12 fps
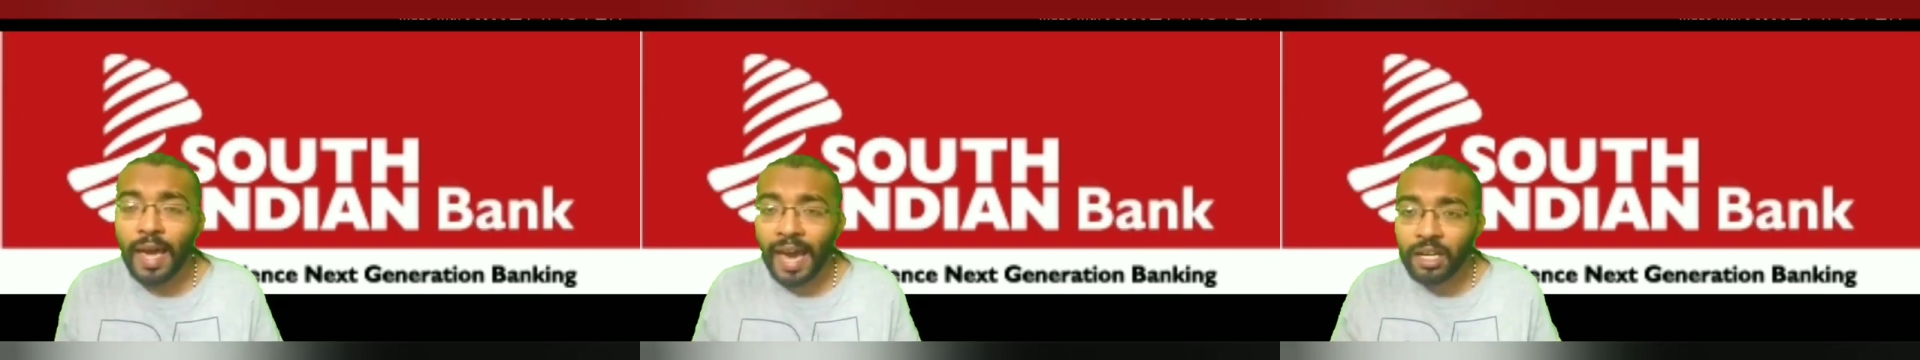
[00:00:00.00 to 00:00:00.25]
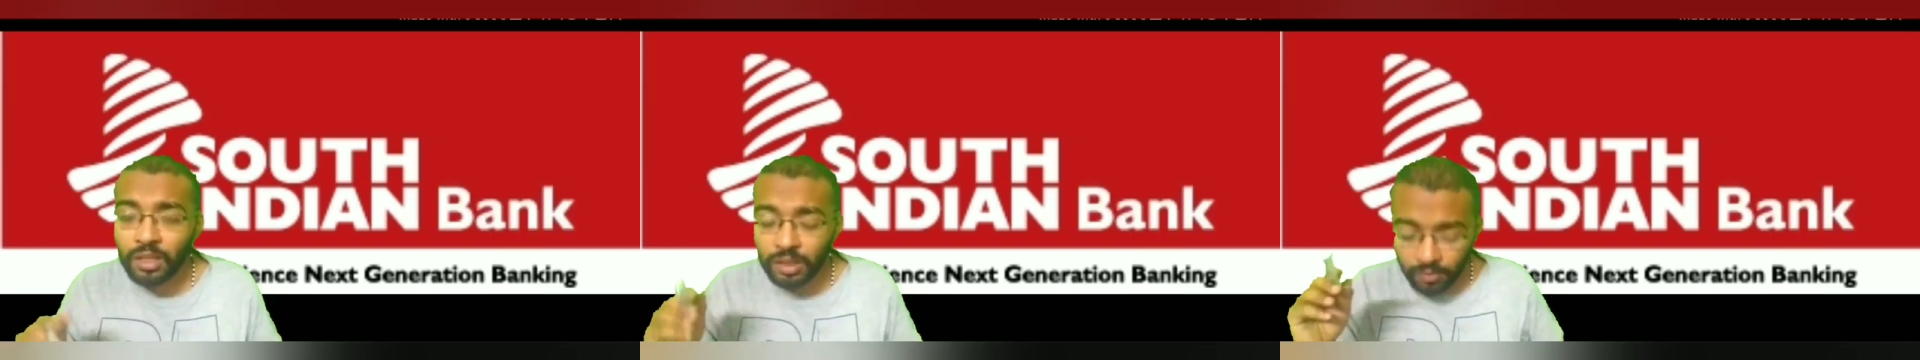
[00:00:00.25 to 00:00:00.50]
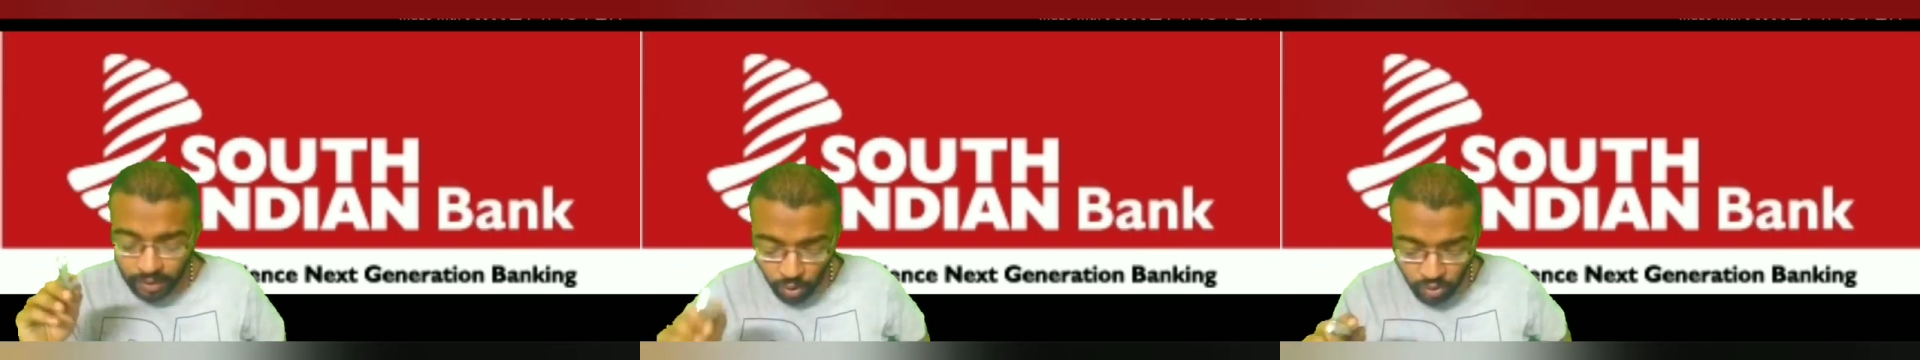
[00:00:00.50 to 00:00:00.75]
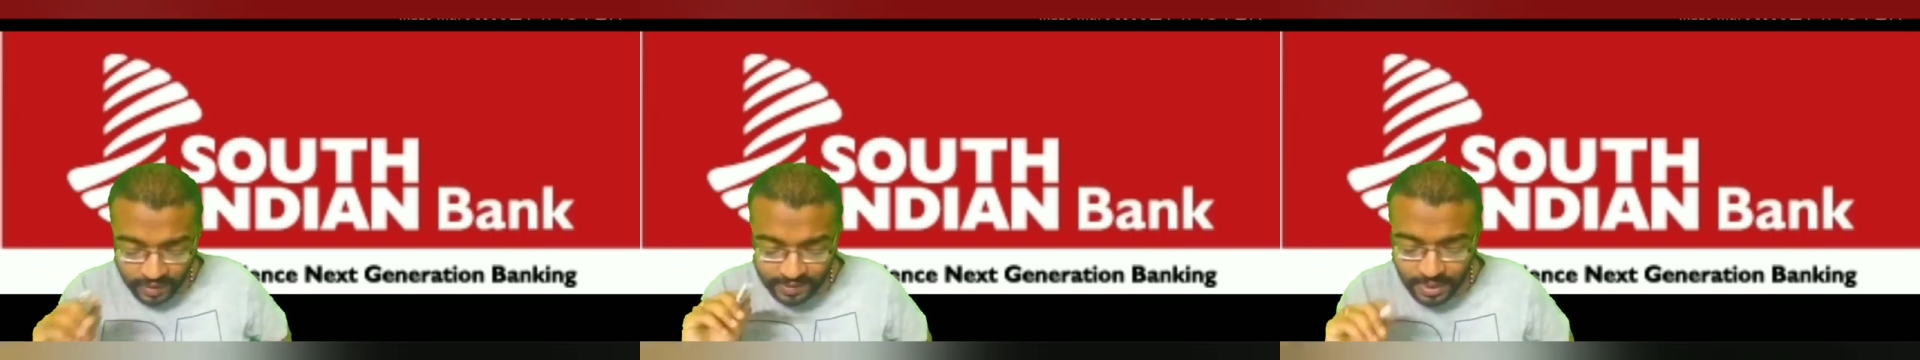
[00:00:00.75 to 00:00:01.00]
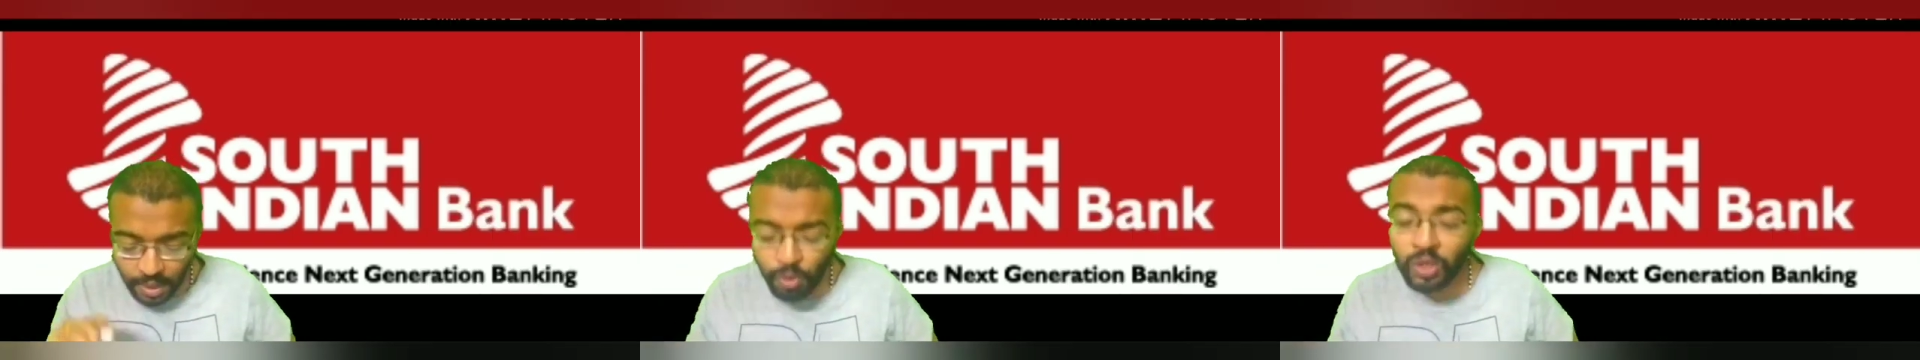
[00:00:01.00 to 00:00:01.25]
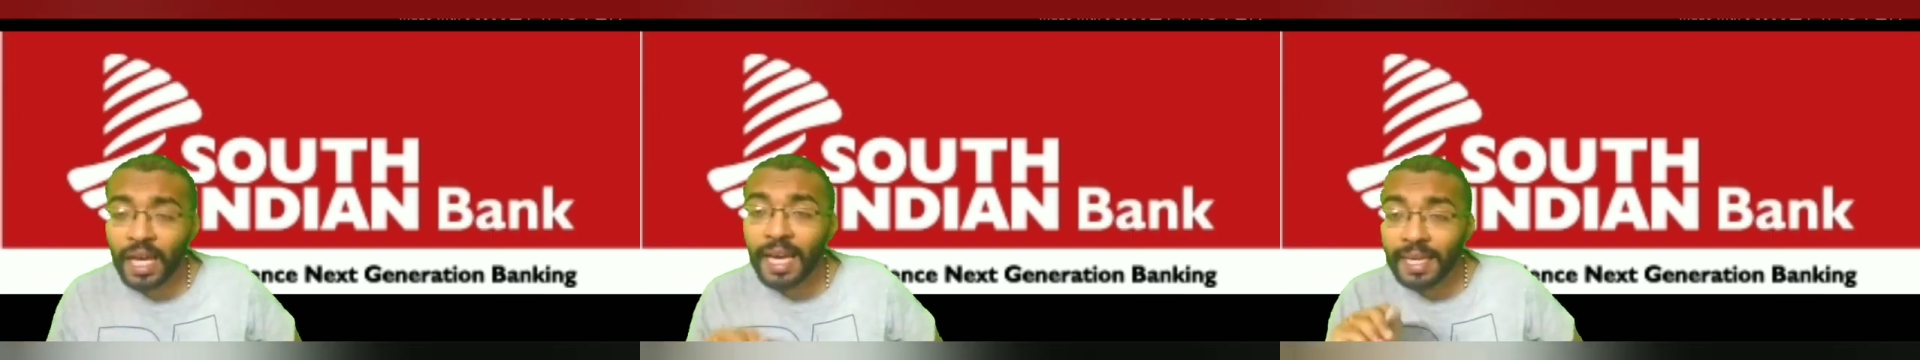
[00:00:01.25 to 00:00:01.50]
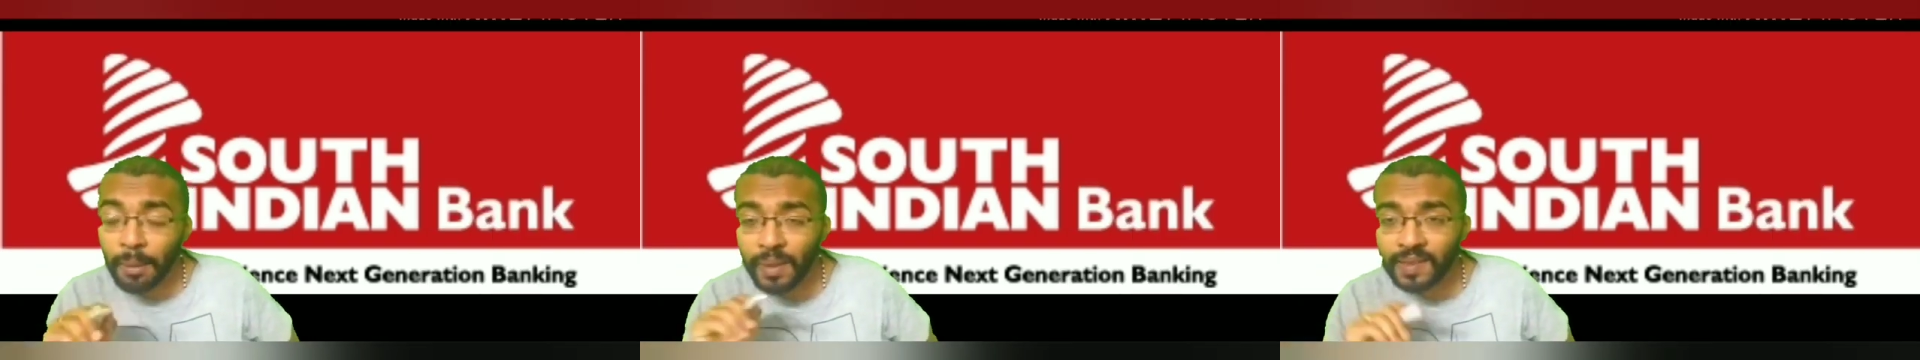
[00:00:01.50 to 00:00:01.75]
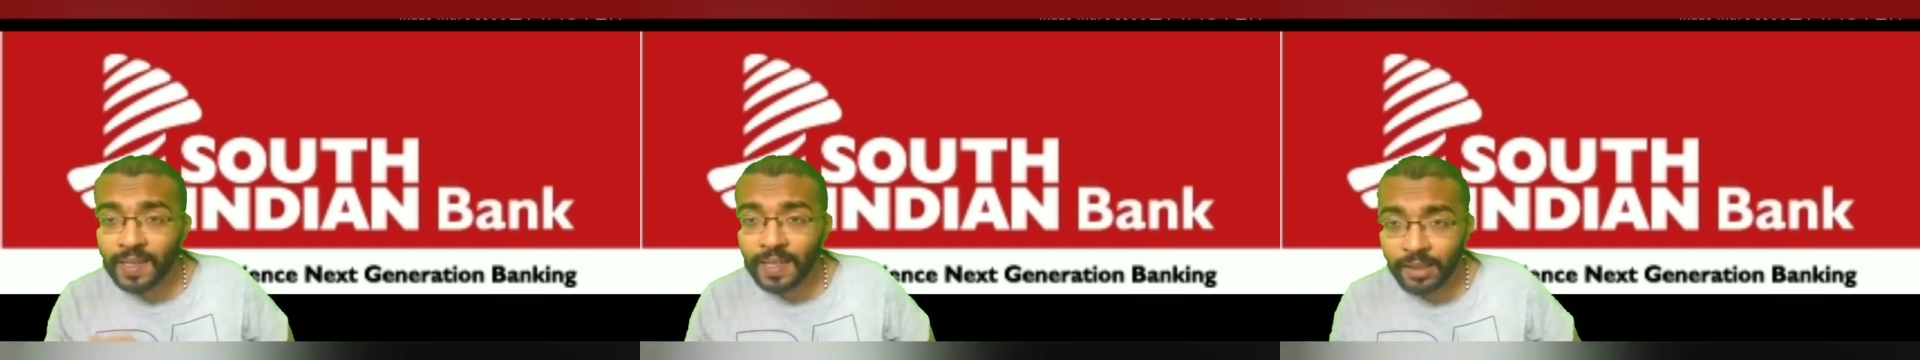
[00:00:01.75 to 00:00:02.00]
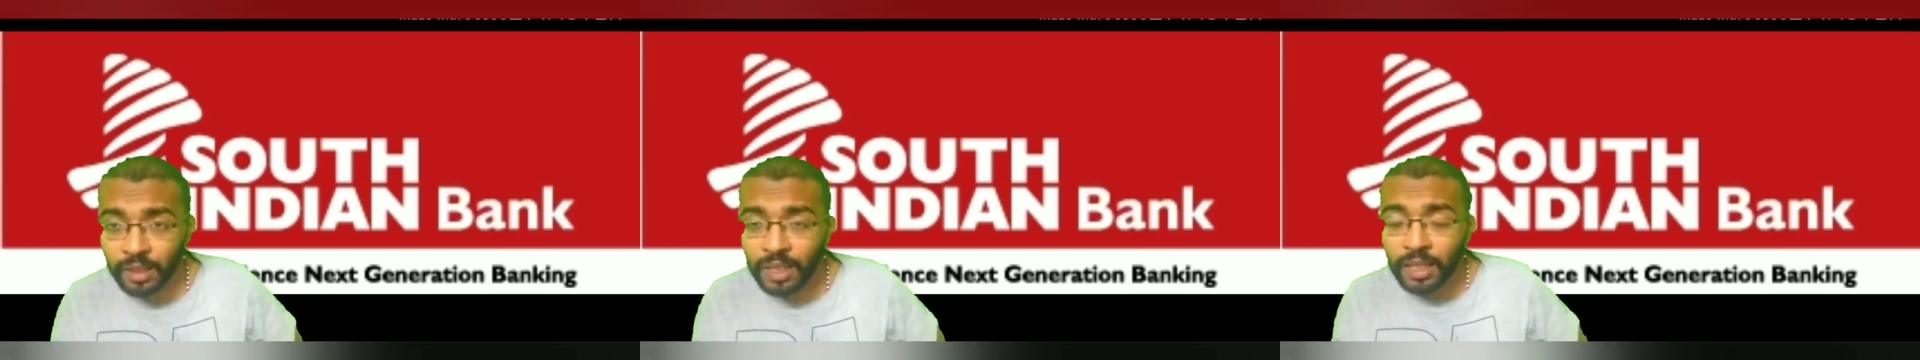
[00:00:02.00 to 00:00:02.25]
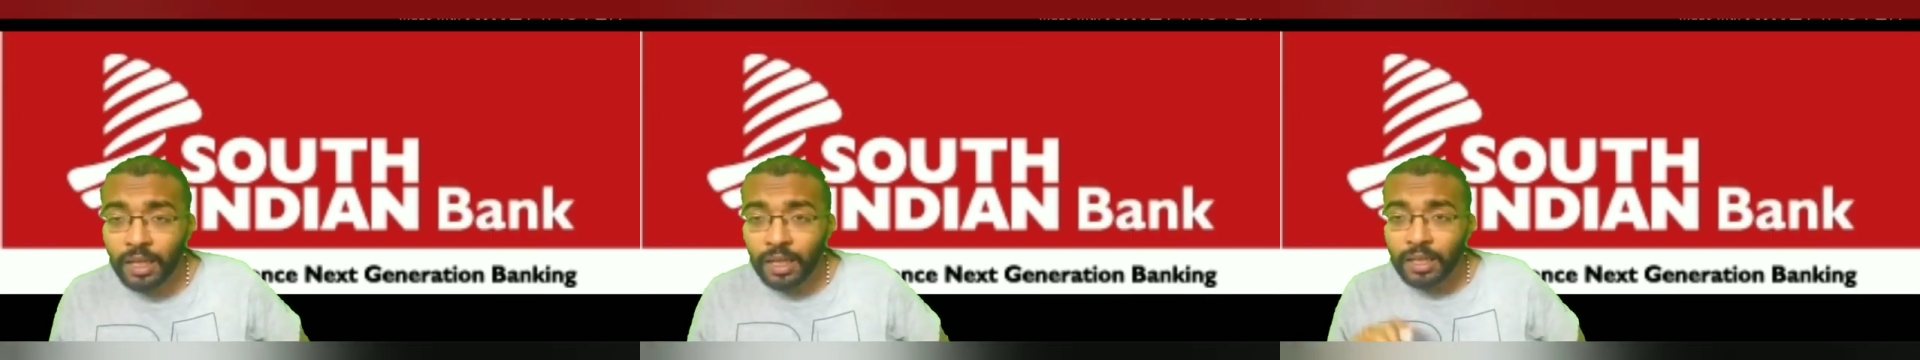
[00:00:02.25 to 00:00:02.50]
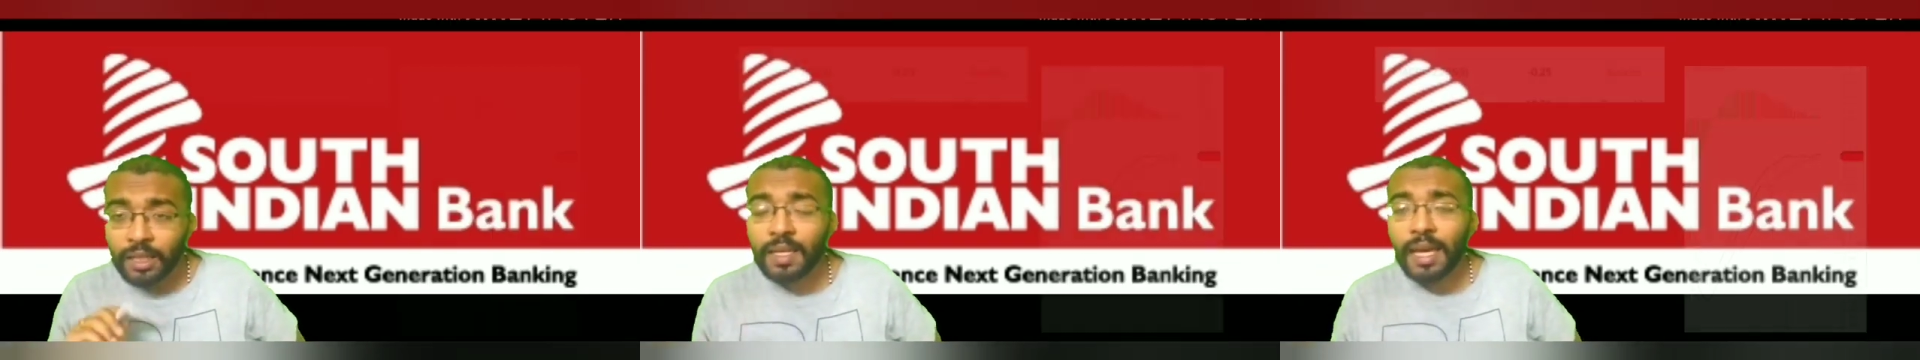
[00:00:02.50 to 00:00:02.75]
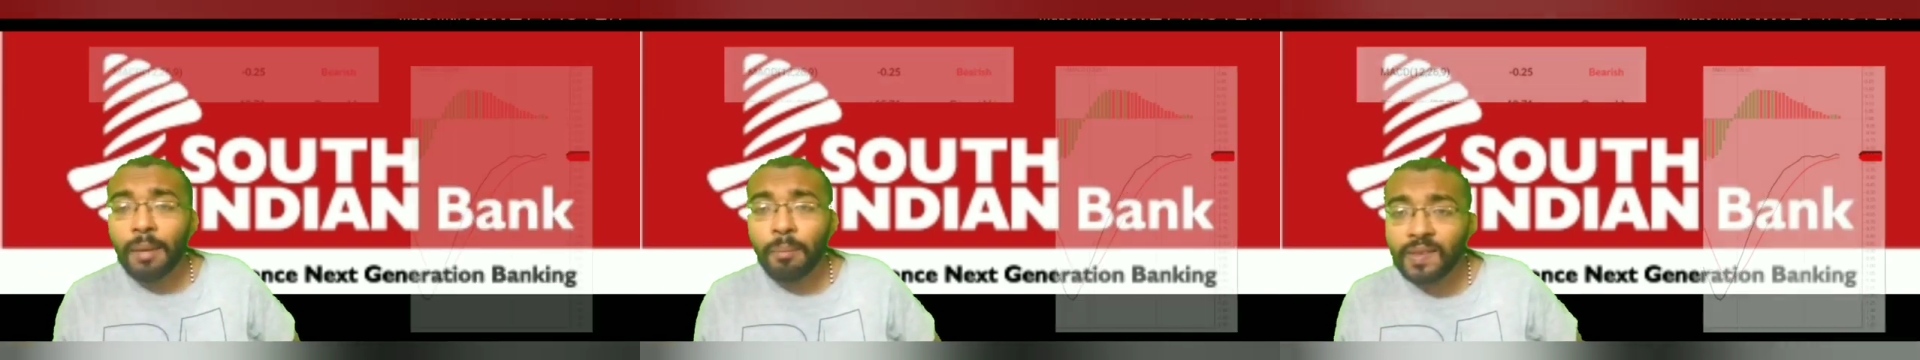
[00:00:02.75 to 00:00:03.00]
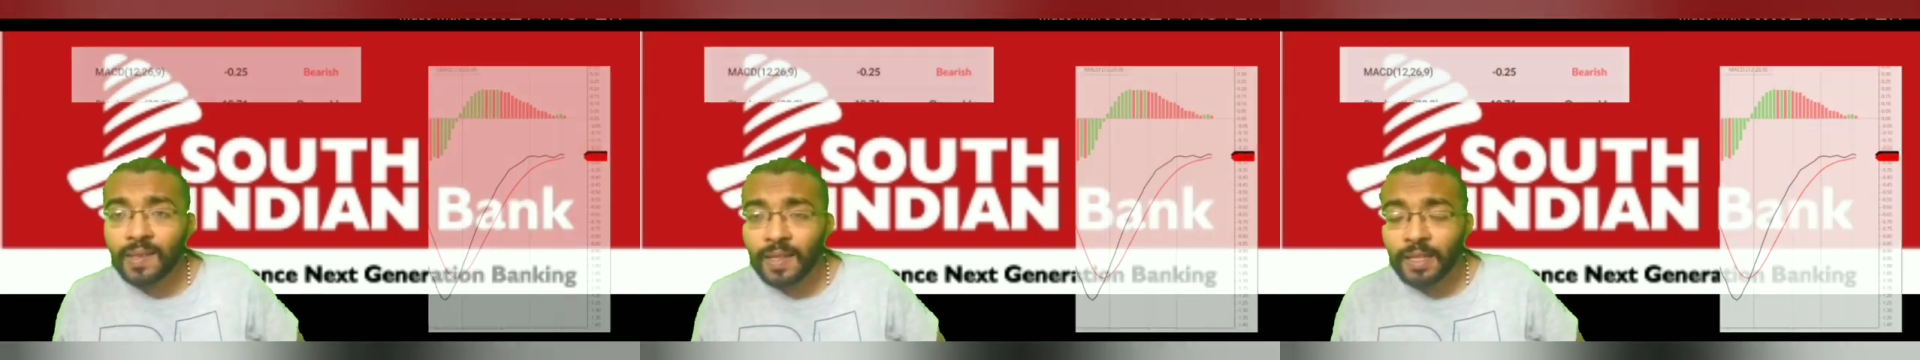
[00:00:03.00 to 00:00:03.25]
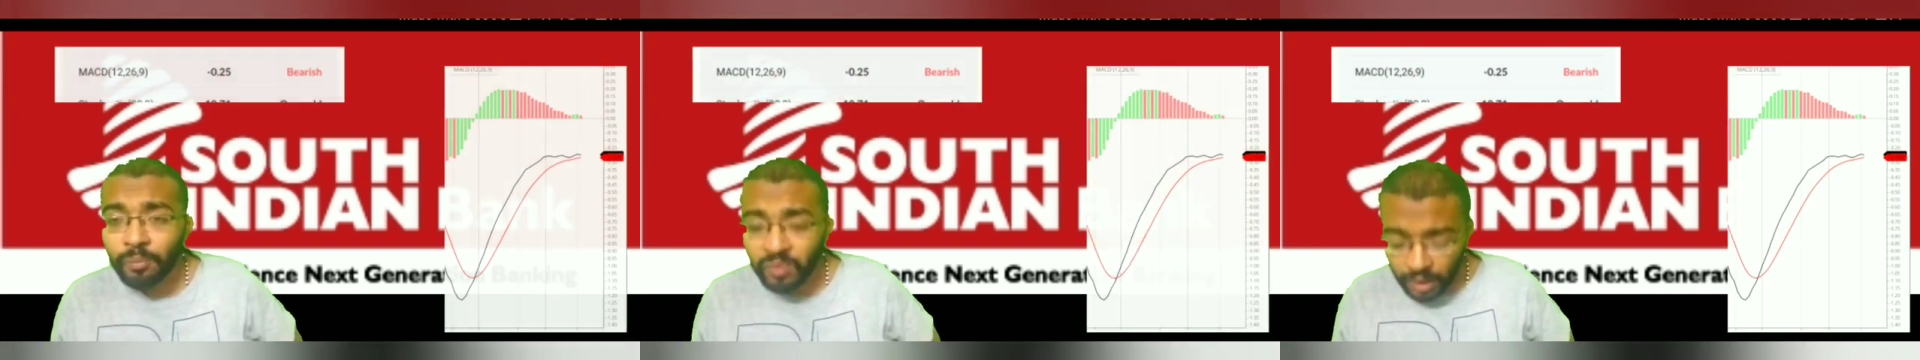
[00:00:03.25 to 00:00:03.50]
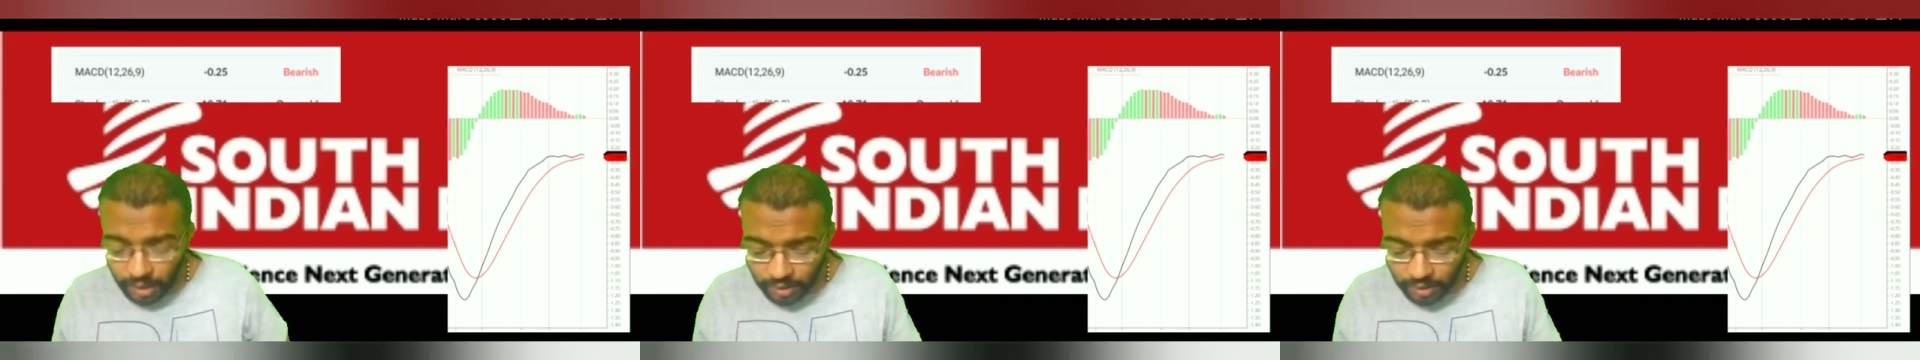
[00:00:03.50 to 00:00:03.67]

And now let's see about the MSAD. In MSAD,